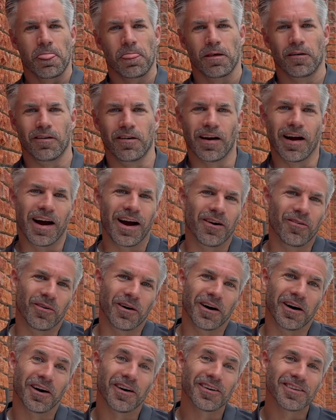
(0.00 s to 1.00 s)
All right,
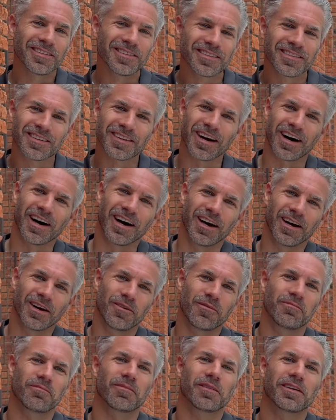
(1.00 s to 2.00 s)
well,
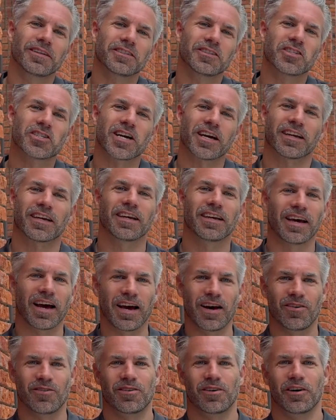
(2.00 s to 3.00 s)
I'm checking
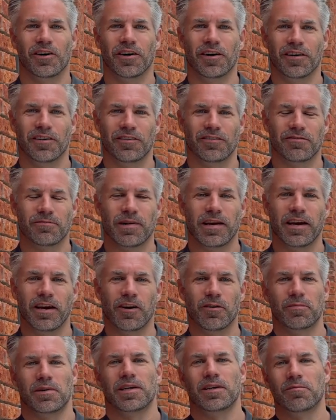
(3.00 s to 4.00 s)
out of my
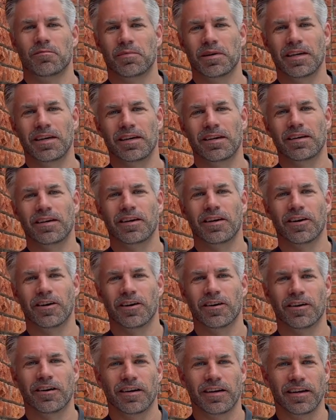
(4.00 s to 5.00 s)
Airbnb
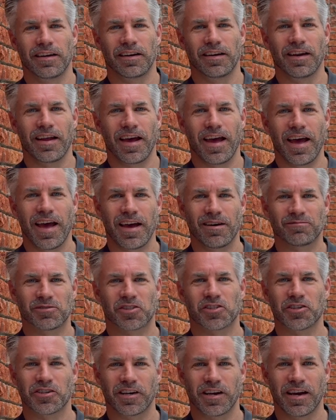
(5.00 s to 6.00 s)
here in
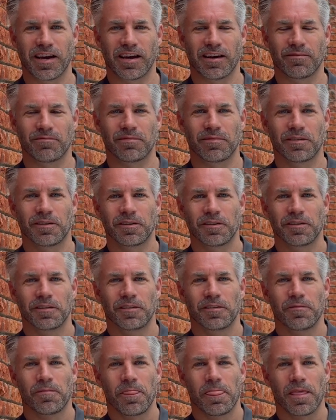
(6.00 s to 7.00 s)
Amsterdam,
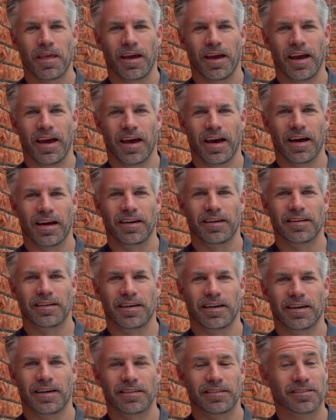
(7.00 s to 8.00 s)

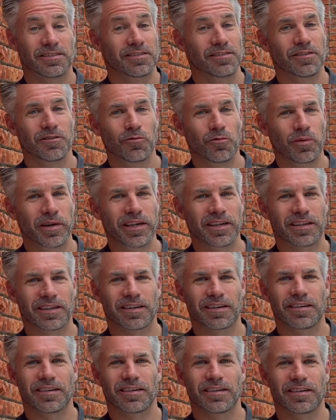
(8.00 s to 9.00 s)
and
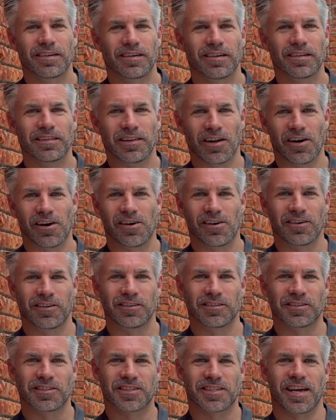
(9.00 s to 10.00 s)

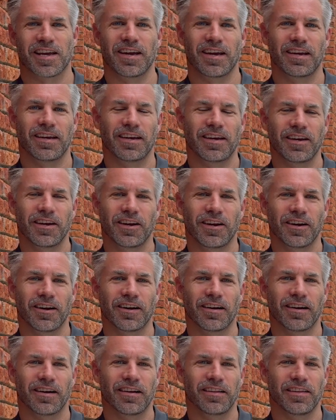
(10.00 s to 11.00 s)
week-long stay
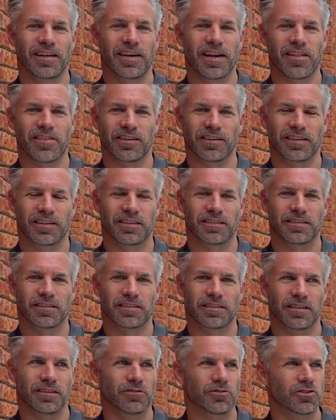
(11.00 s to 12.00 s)
here in the
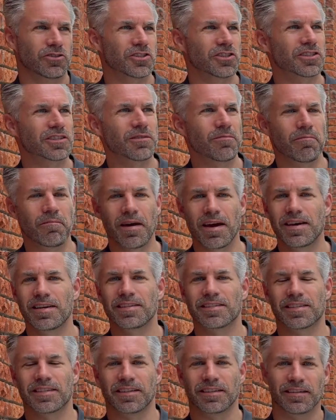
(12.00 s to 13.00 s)
Netherlands, and it was just
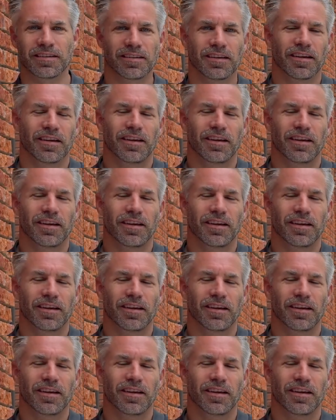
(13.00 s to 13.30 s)
amazing